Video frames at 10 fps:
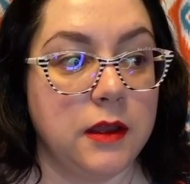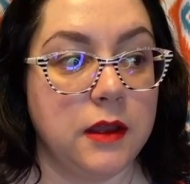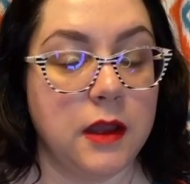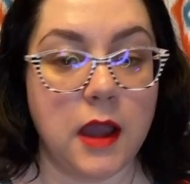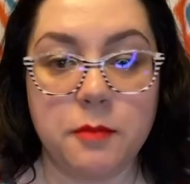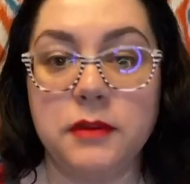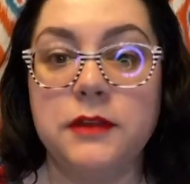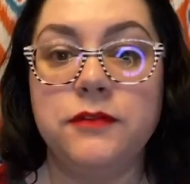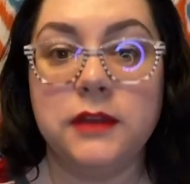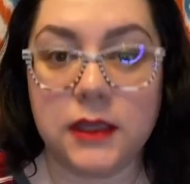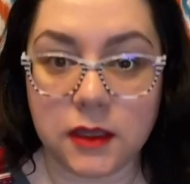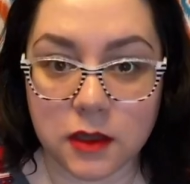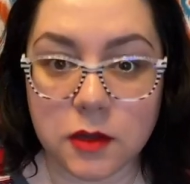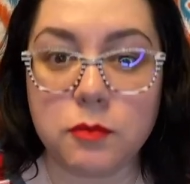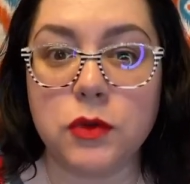uplifting
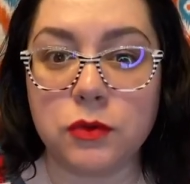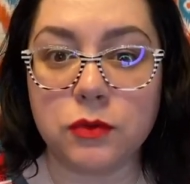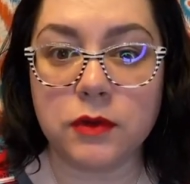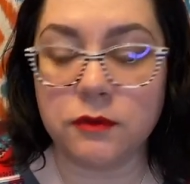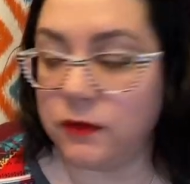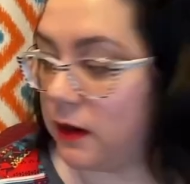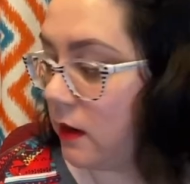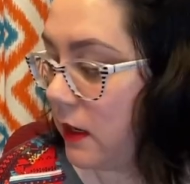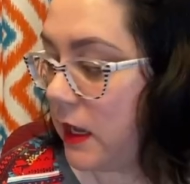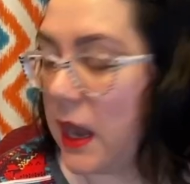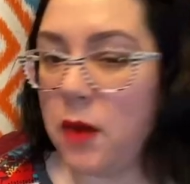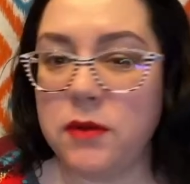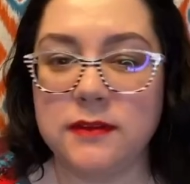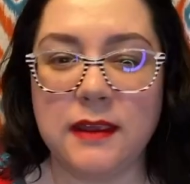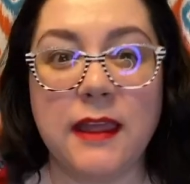mood, and I
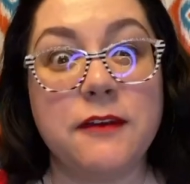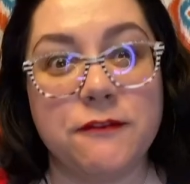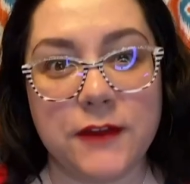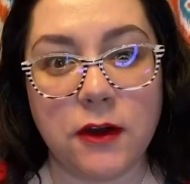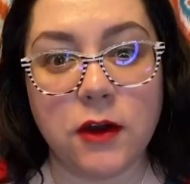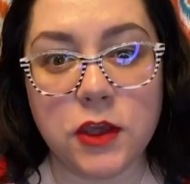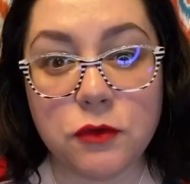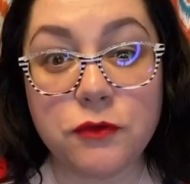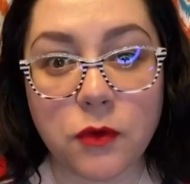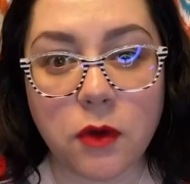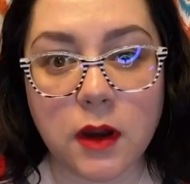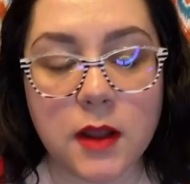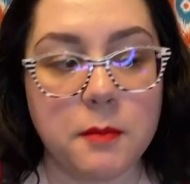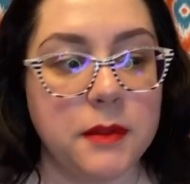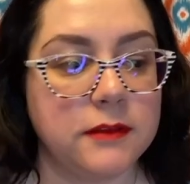wouldn't say like very euphoric,
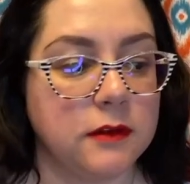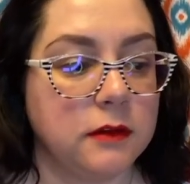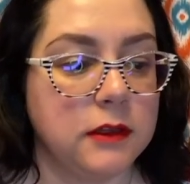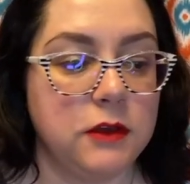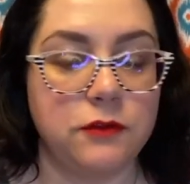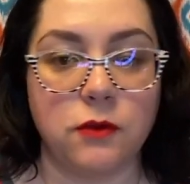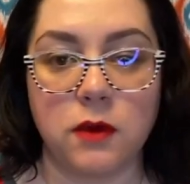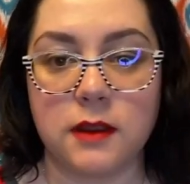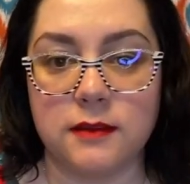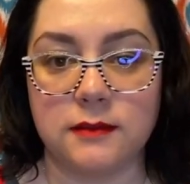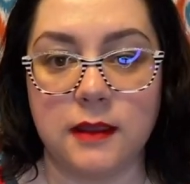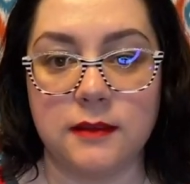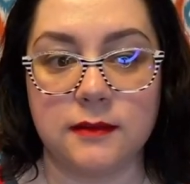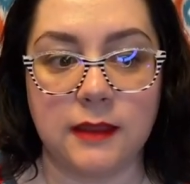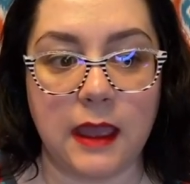but certainly euphoric in the
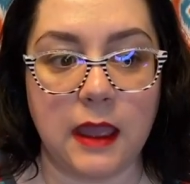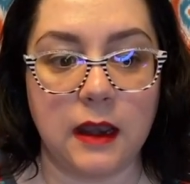sense that